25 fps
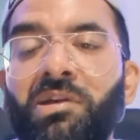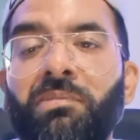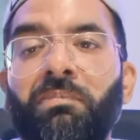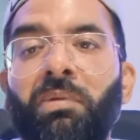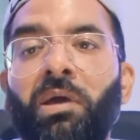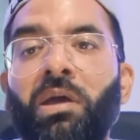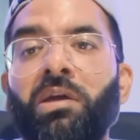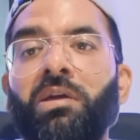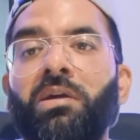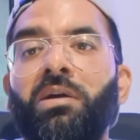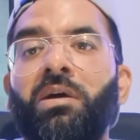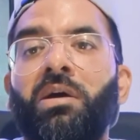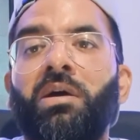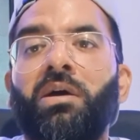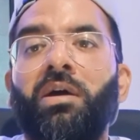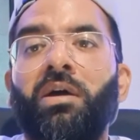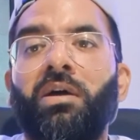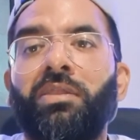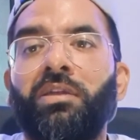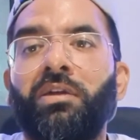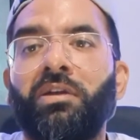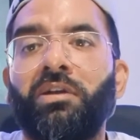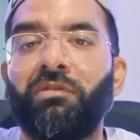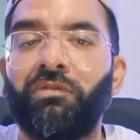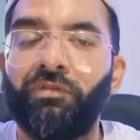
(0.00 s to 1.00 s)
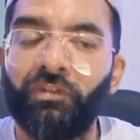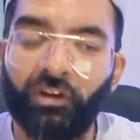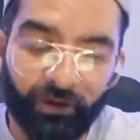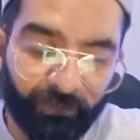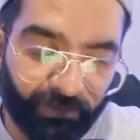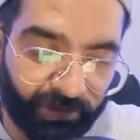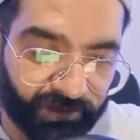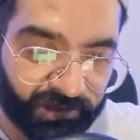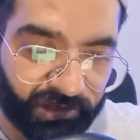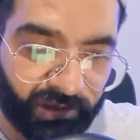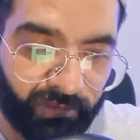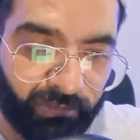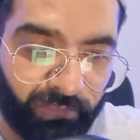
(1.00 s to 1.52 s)
pay cut and then a
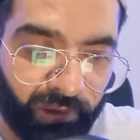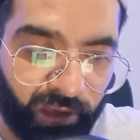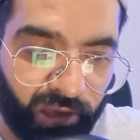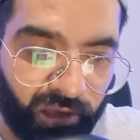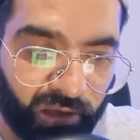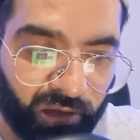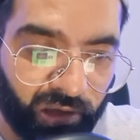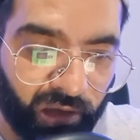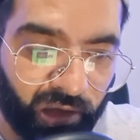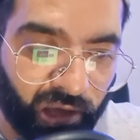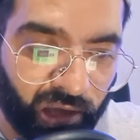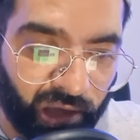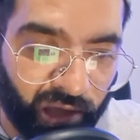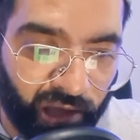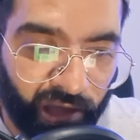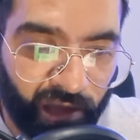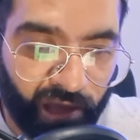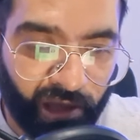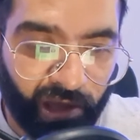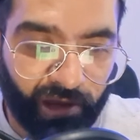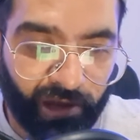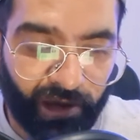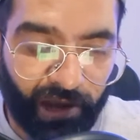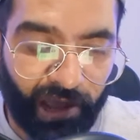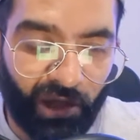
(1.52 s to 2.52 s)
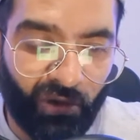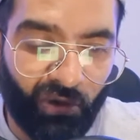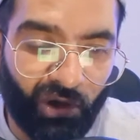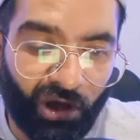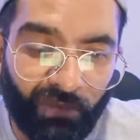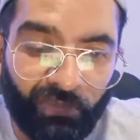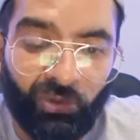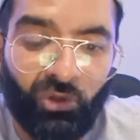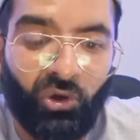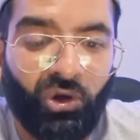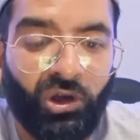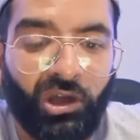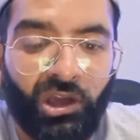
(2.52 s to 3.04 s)
5% pay cut. Now,
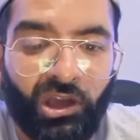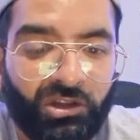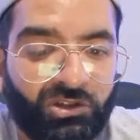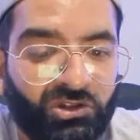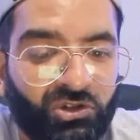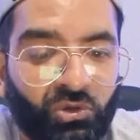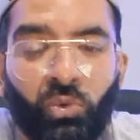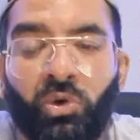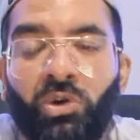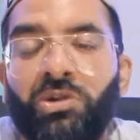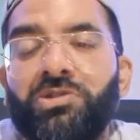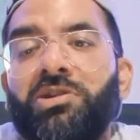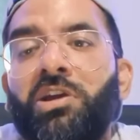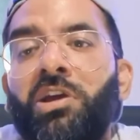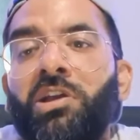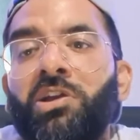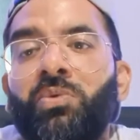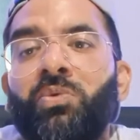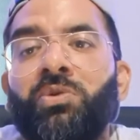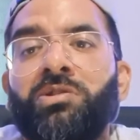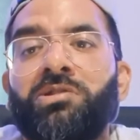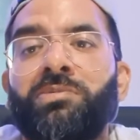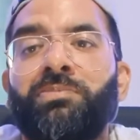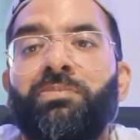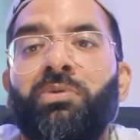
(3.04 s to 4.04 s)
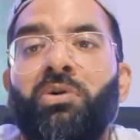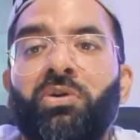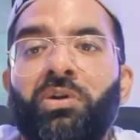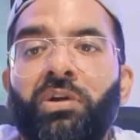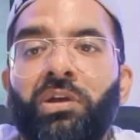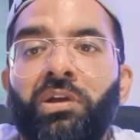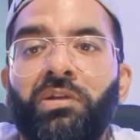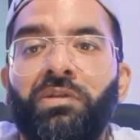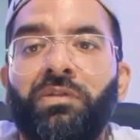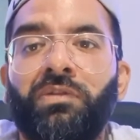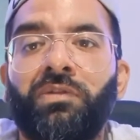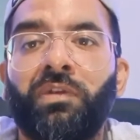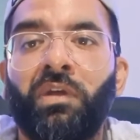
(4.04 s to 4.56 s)
I'm not here to watch anyone's
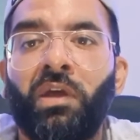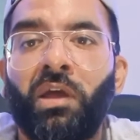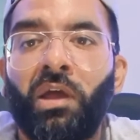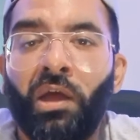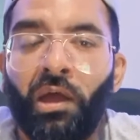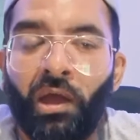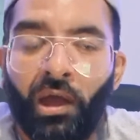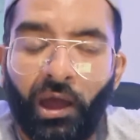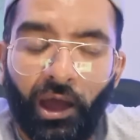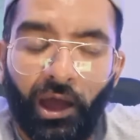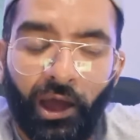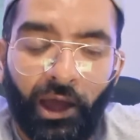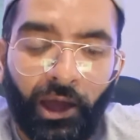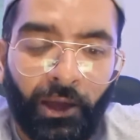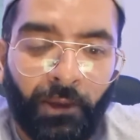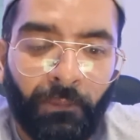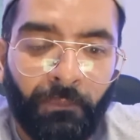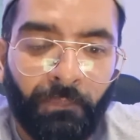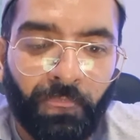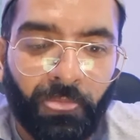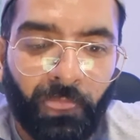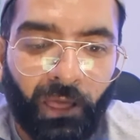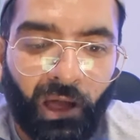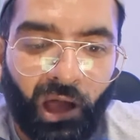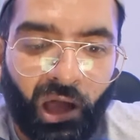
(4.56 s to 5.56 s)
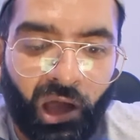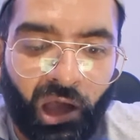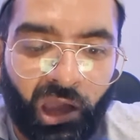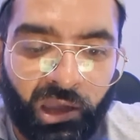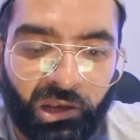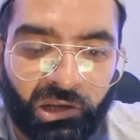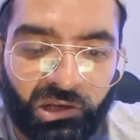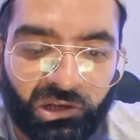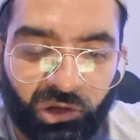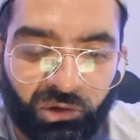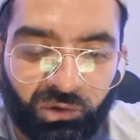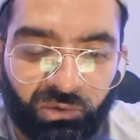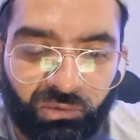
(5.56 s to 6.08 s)
pockets.
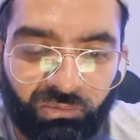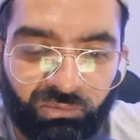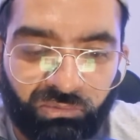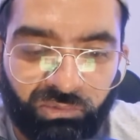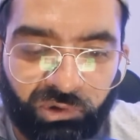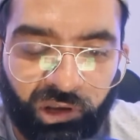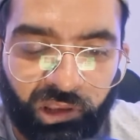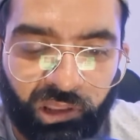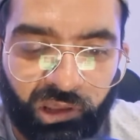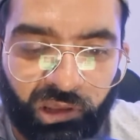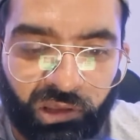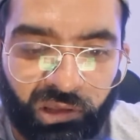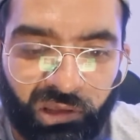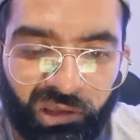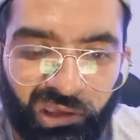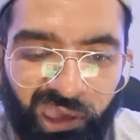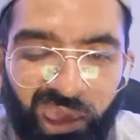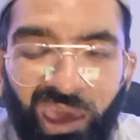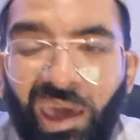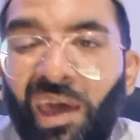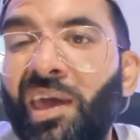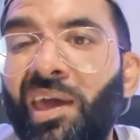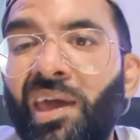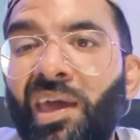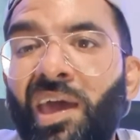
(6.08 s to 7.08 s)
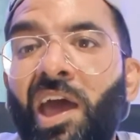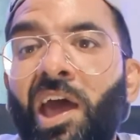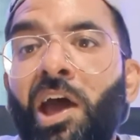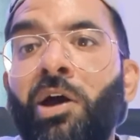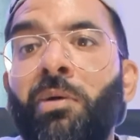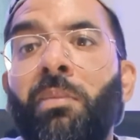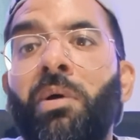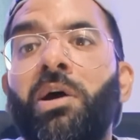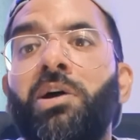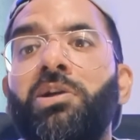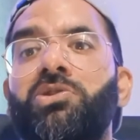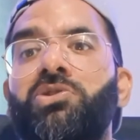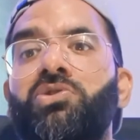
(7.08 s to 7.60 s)
I don't really care
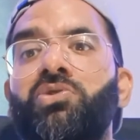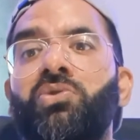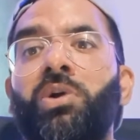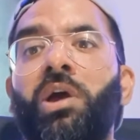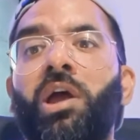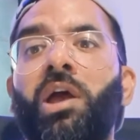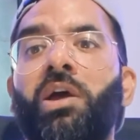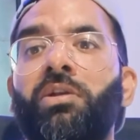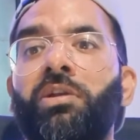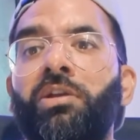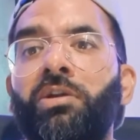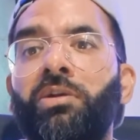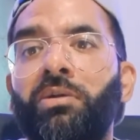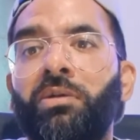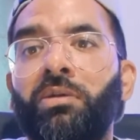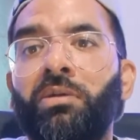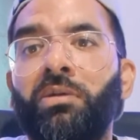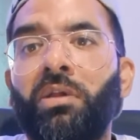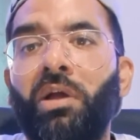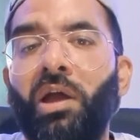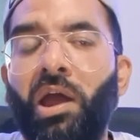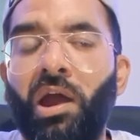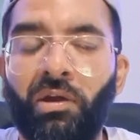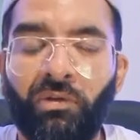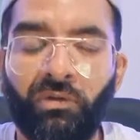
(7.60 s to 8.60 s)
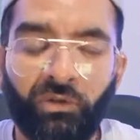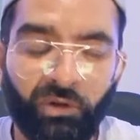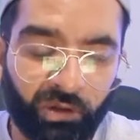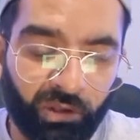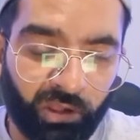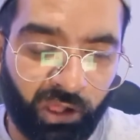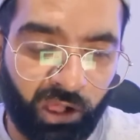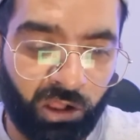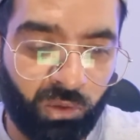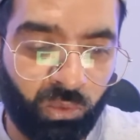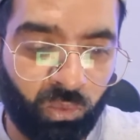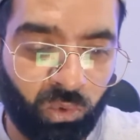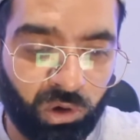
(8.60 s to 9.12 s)
how much or how little Ariel
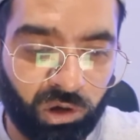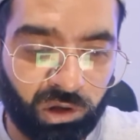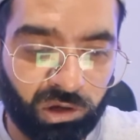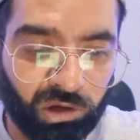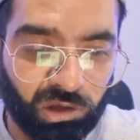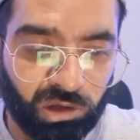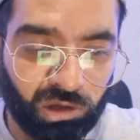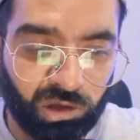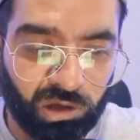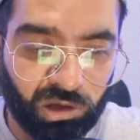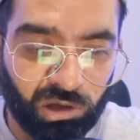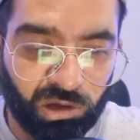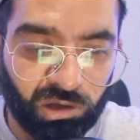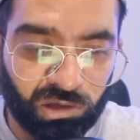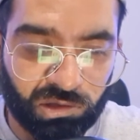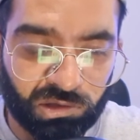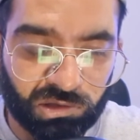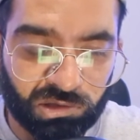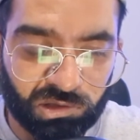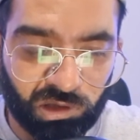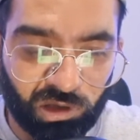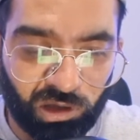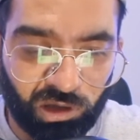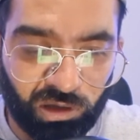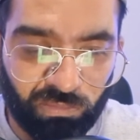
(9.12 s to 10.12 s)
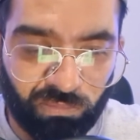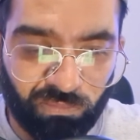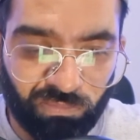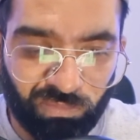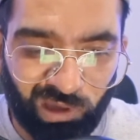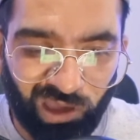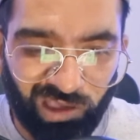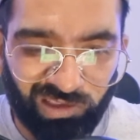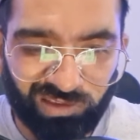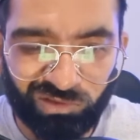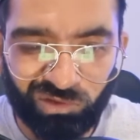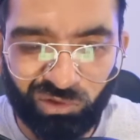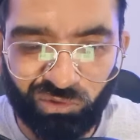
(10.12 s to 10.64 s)
Helwani earns.
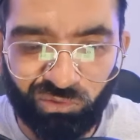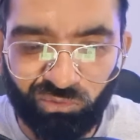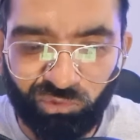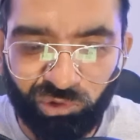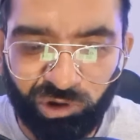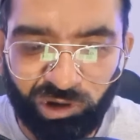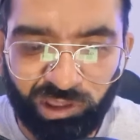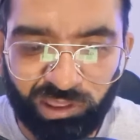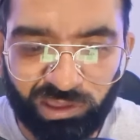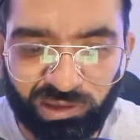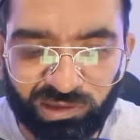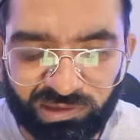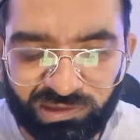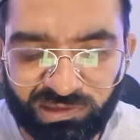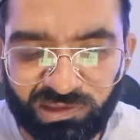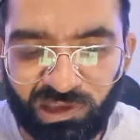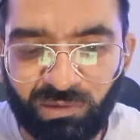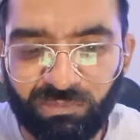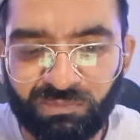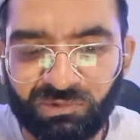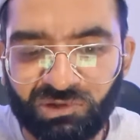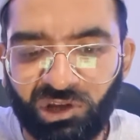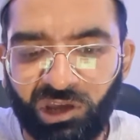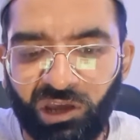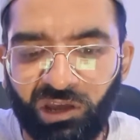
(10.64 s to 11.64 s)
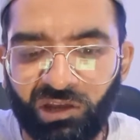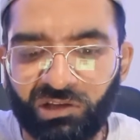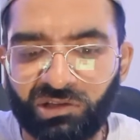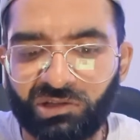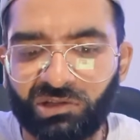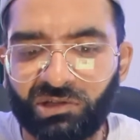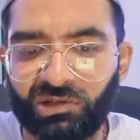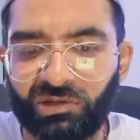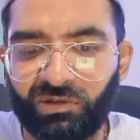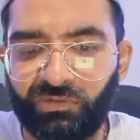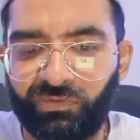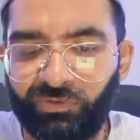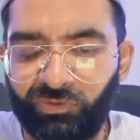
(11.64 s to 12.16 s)
That's not really the
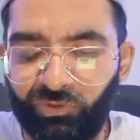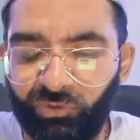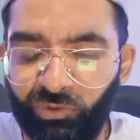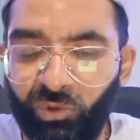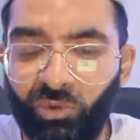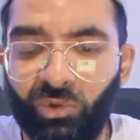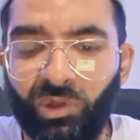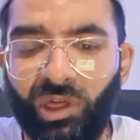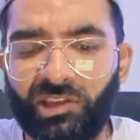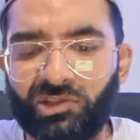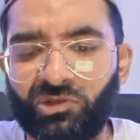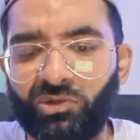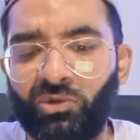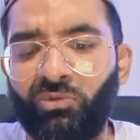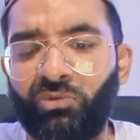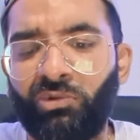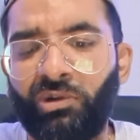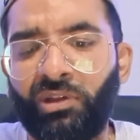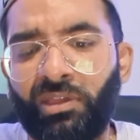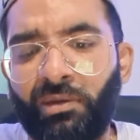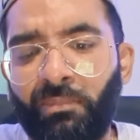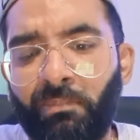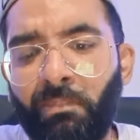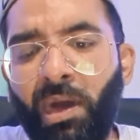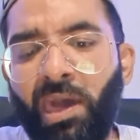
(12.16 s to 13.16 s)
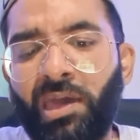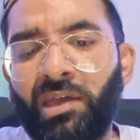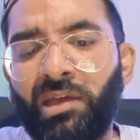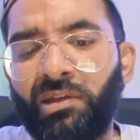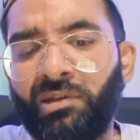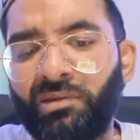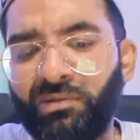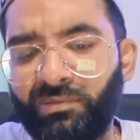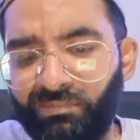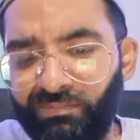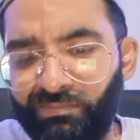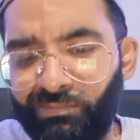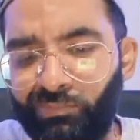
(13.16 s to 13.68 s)
subject or that's not really the
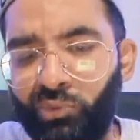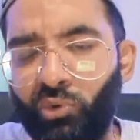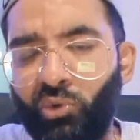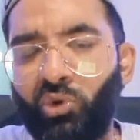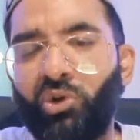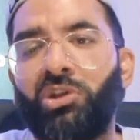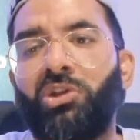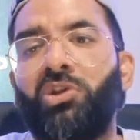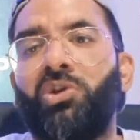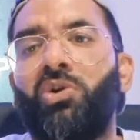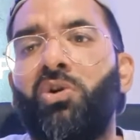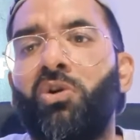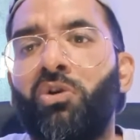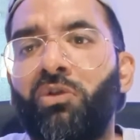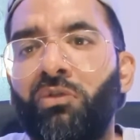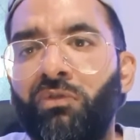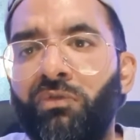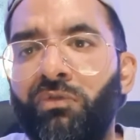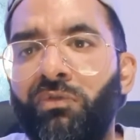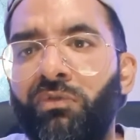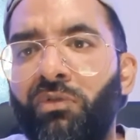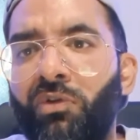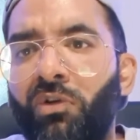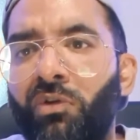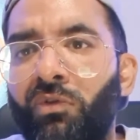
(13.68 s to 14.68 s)
main point of